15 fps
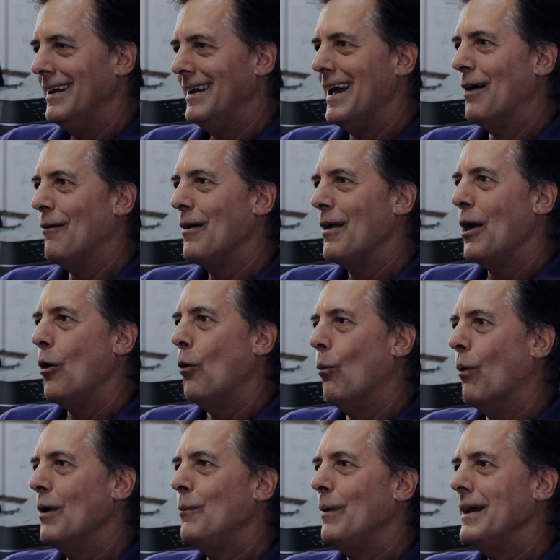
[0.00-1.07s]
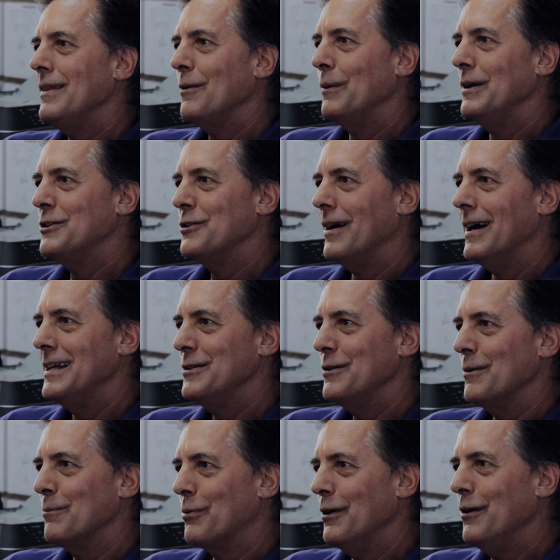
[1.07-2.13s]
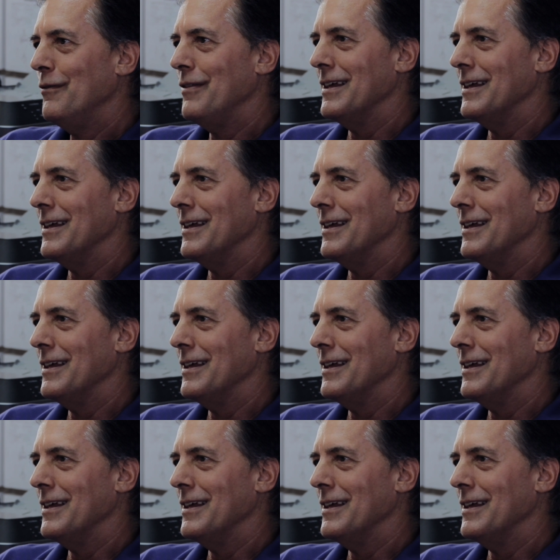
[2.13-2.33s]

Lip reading: Now, one way that we tried to improve